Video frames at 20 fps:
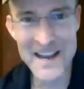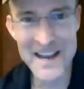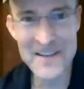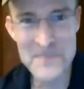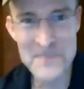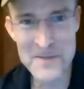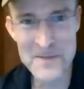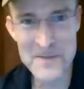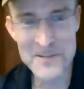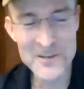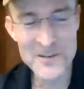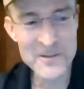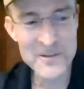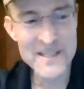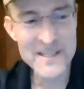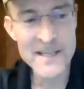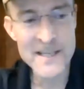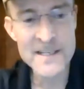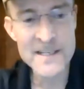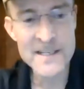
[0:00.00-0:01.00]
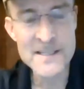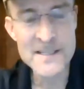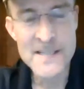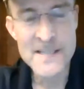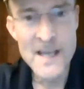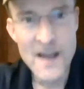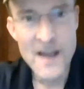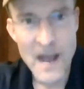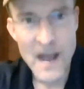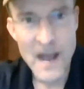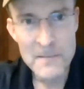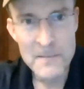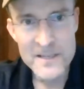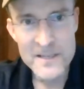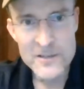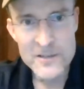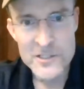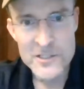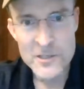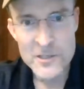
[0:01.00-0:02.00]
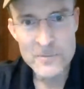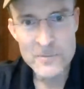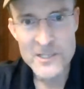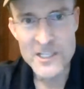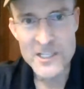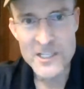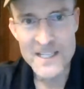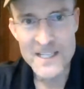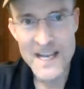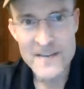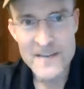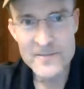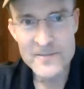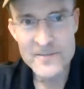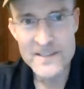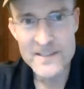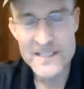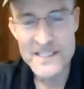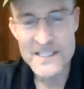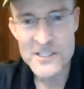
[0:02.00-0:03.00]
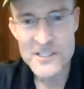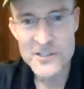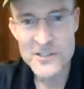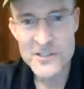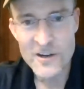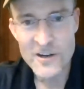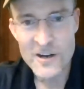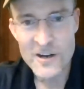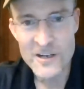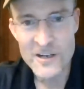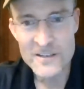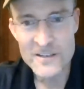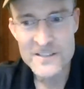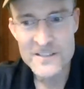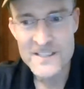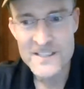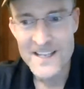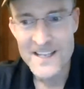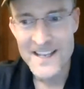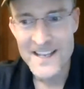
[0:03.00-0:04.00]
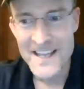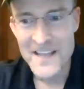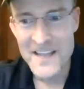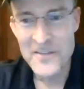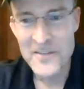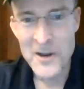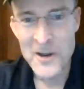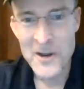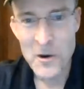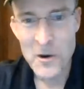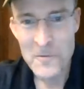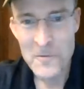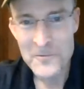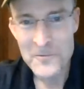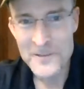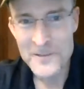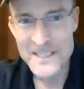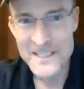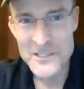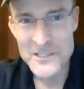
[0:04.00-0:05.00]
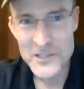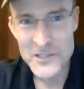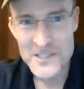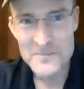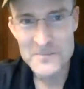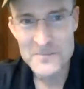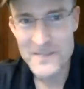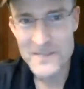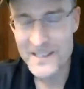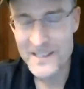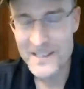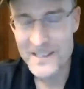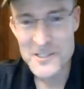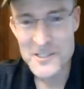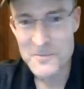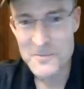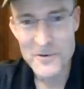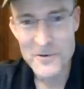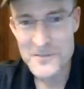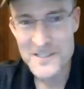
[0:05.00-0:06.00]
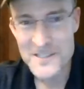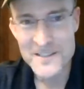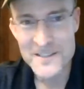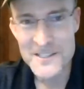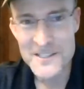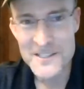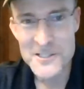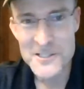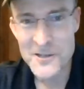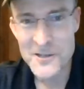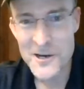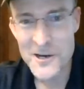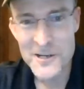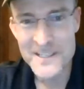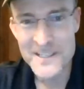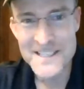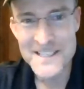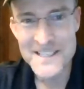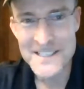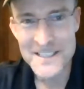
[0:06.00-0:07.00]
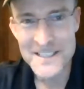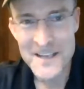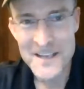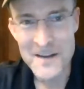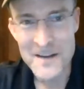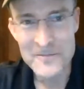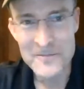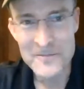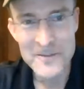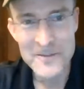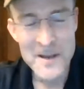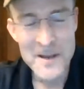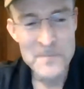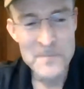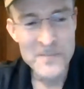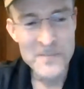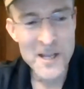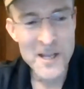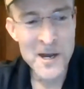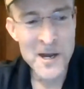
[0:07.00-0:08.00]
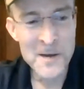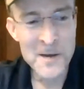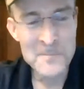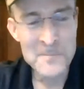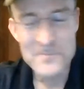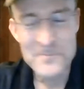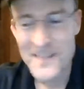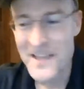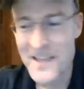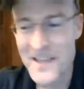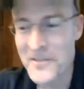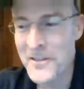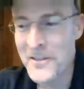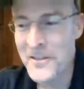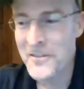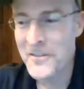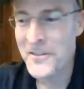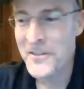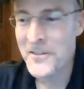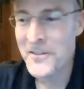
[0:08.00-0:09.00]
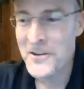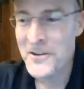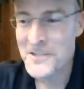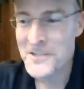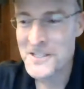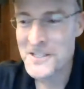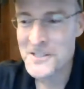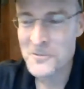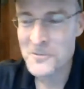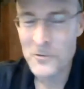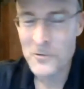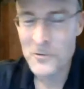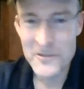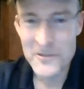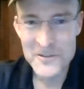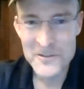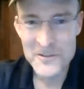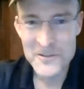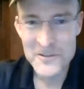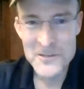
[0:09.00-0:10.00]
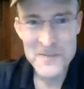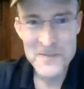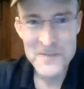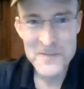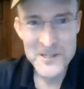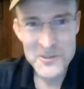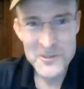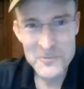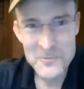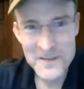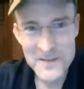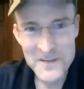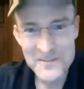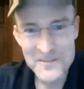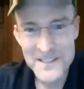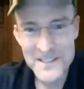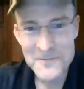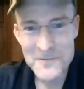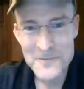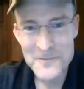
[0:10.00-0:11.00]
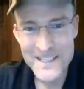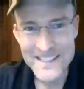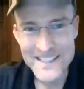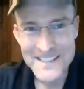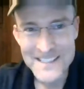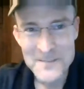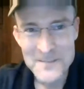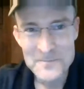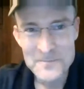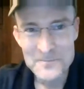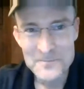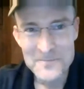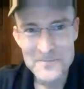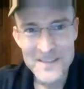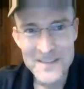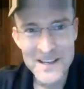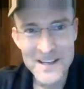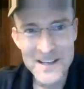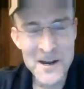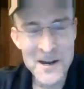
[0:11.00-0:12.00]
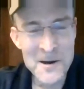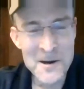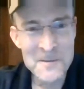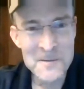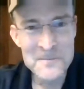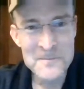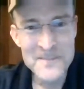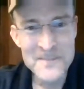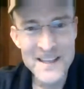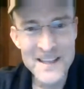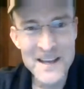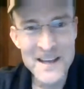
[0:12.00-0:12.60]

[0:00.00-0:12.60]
people know what that is. I mean, there's so much life in these songs that hopefully just being exposed to the song is enough. There's well, you mentioned Weevily Wheat. um,